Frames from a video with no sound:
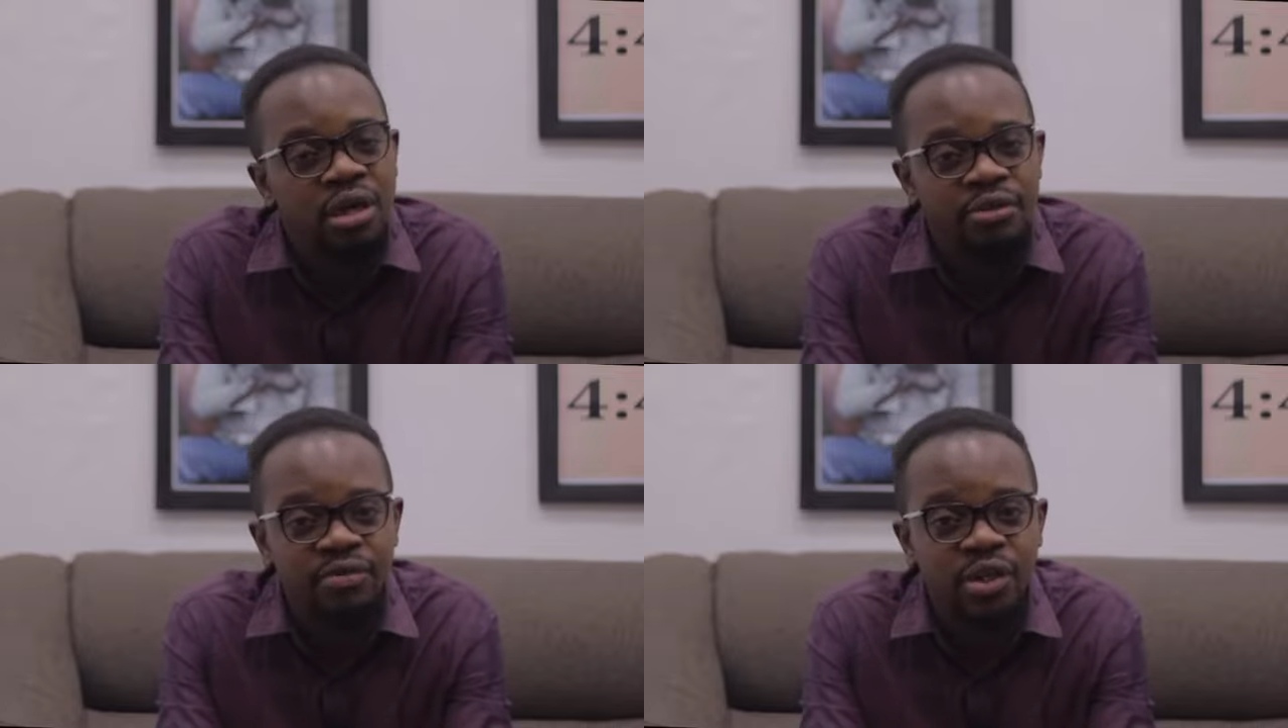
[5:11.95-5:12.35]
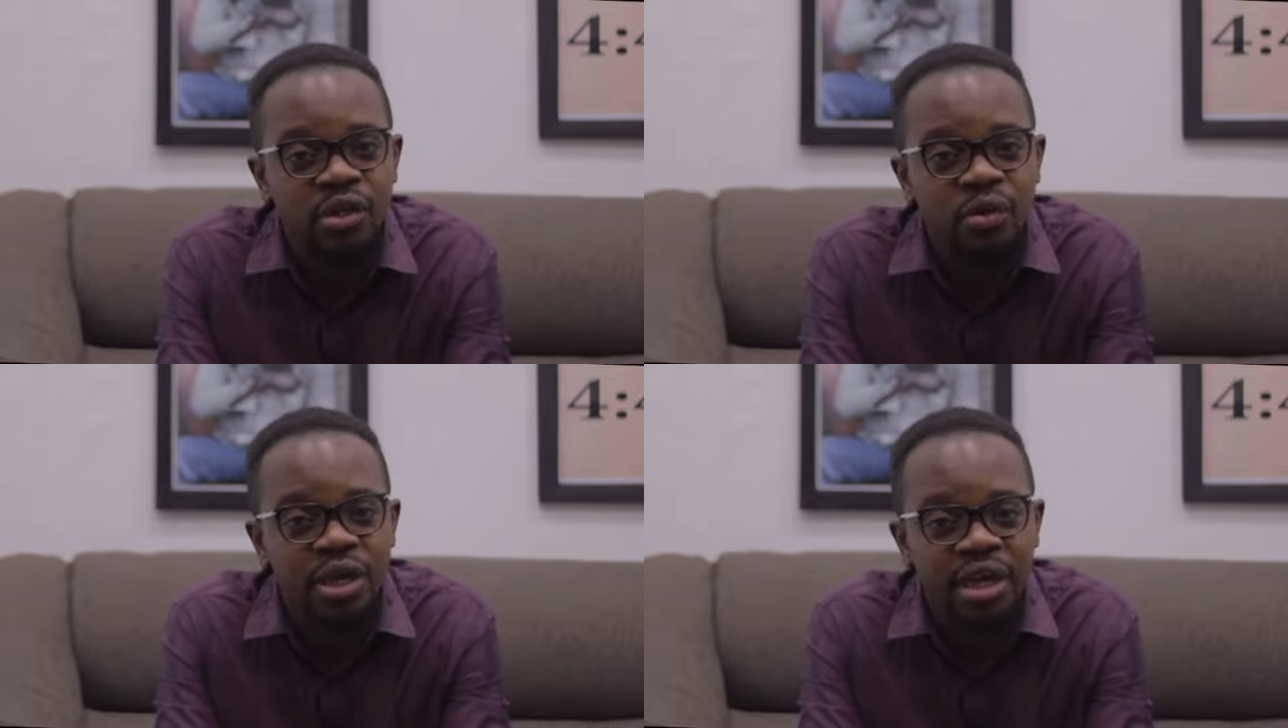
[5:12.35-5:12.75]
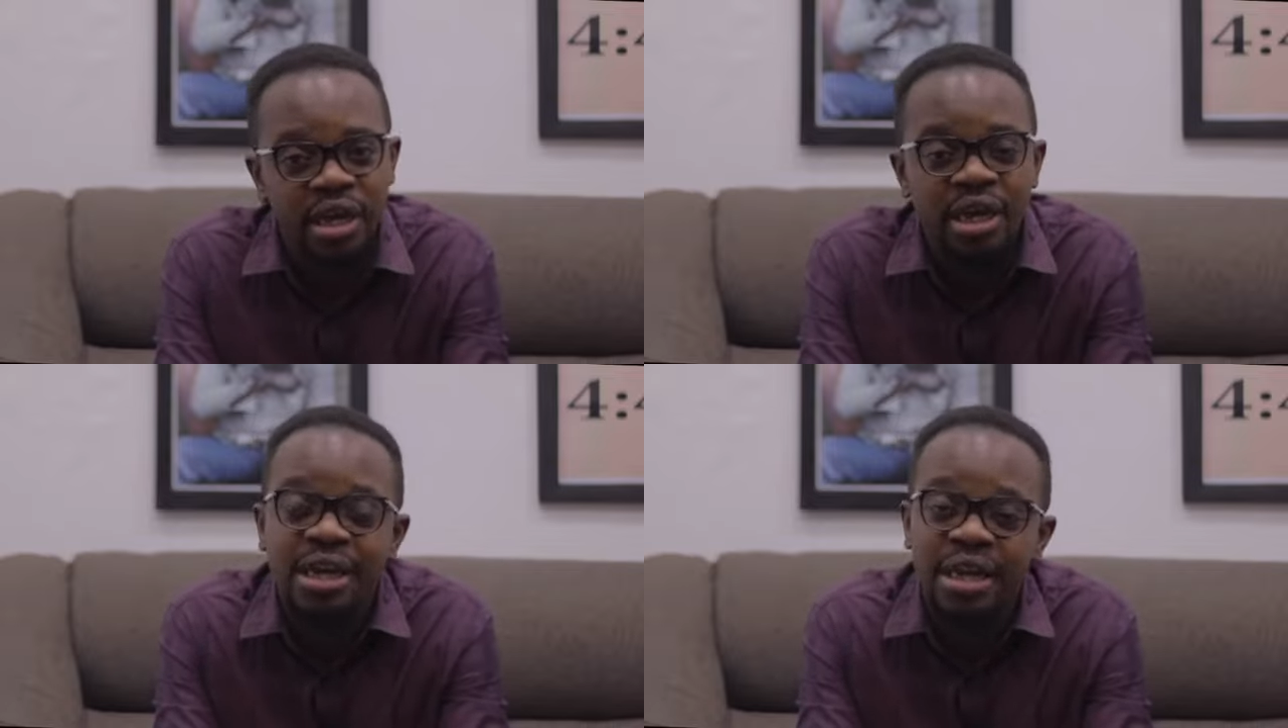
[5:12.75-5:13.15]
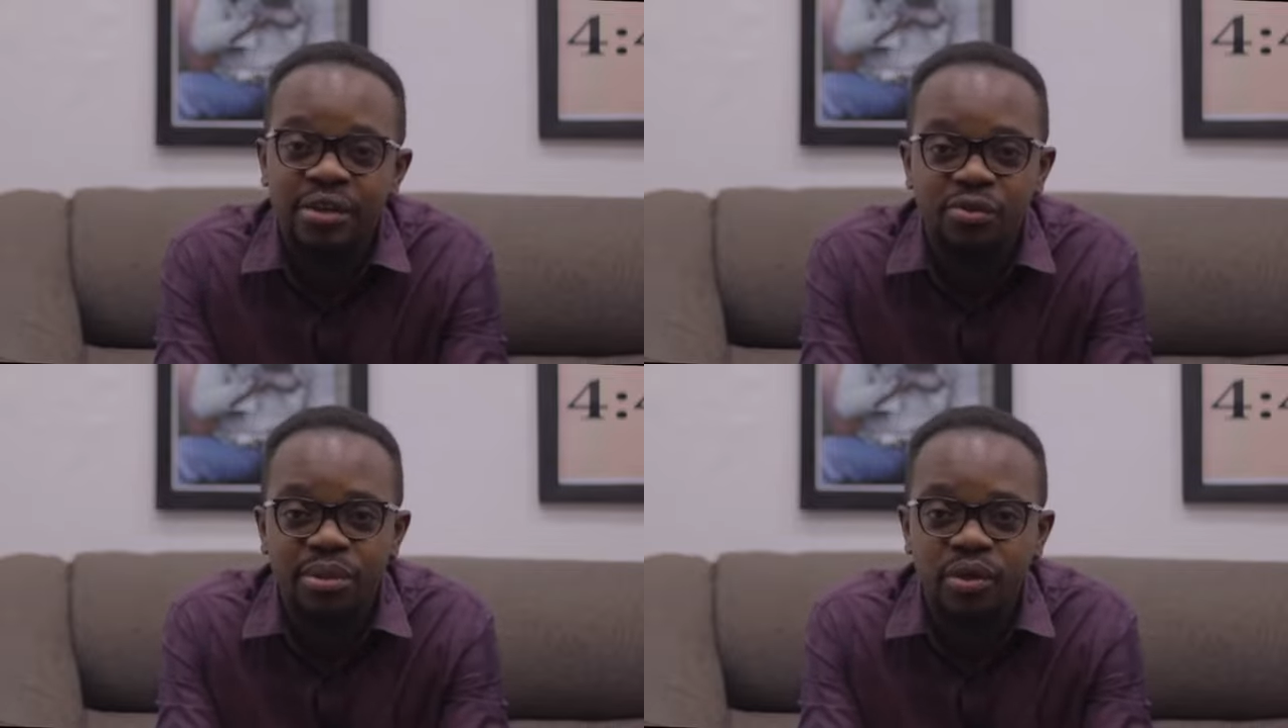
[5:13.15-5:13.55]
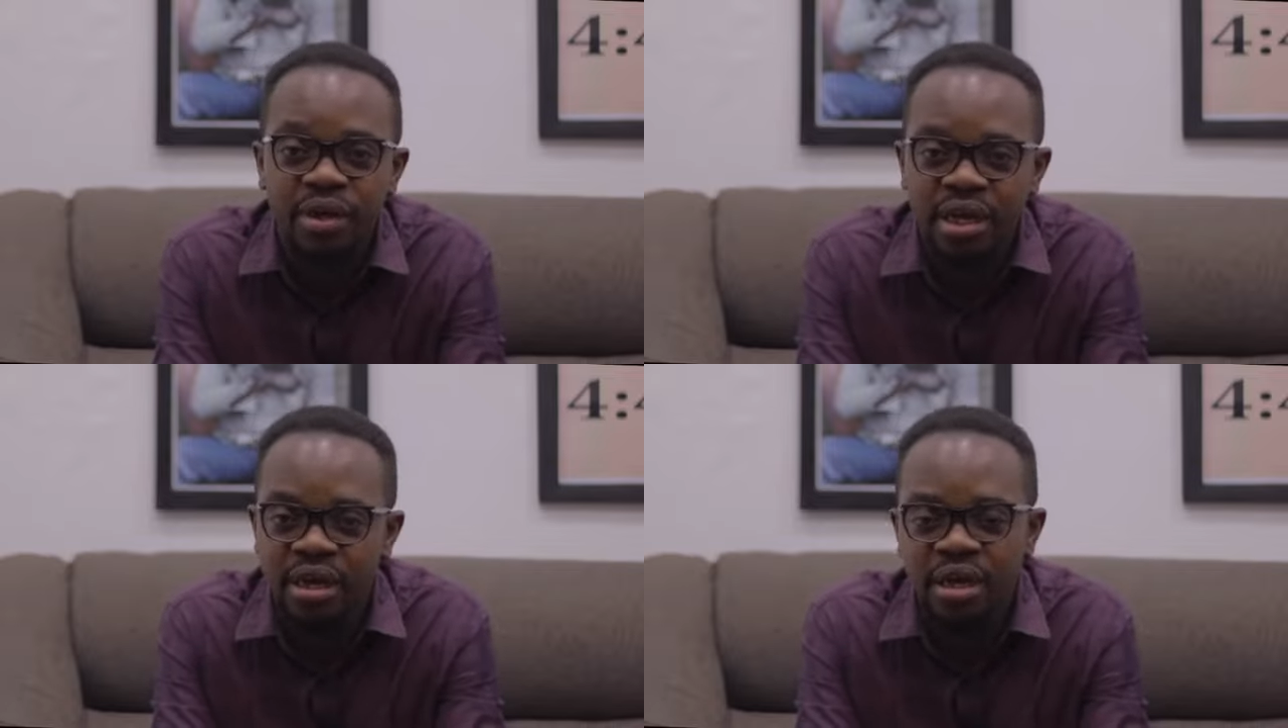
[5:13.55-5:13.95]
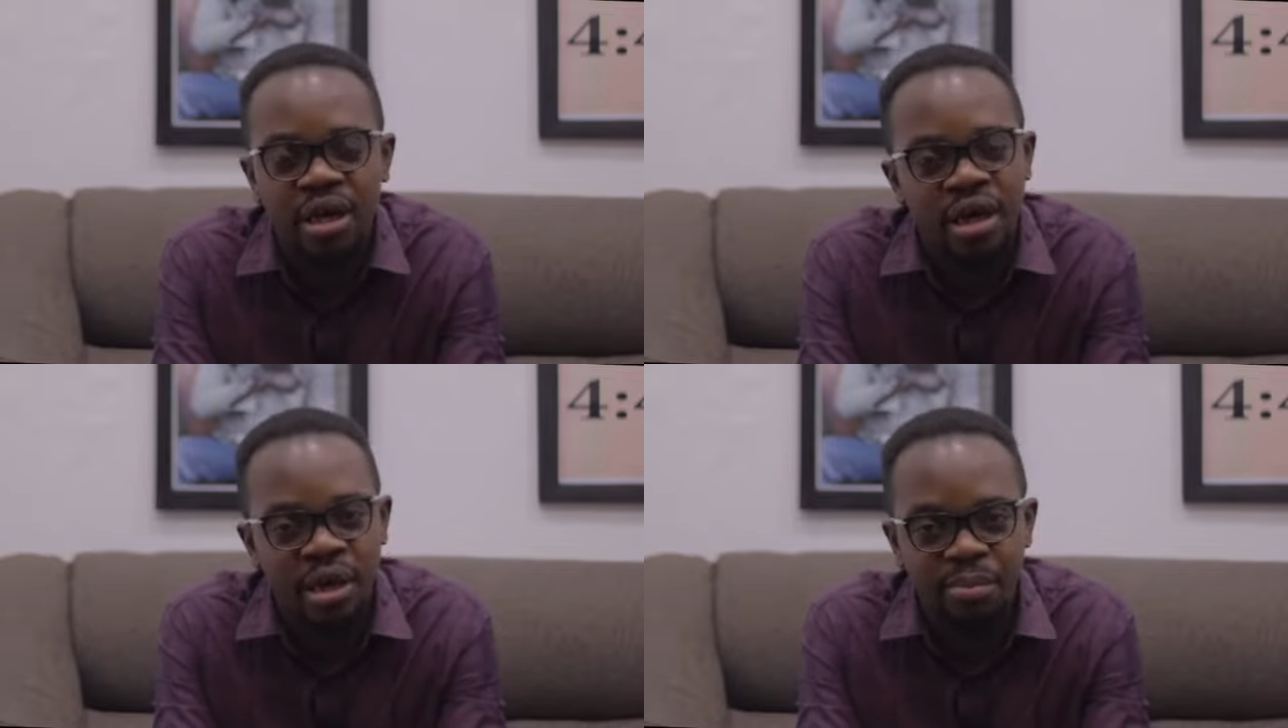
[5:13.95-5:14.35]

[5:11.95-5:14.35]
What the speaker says: That's really okay not to be okay.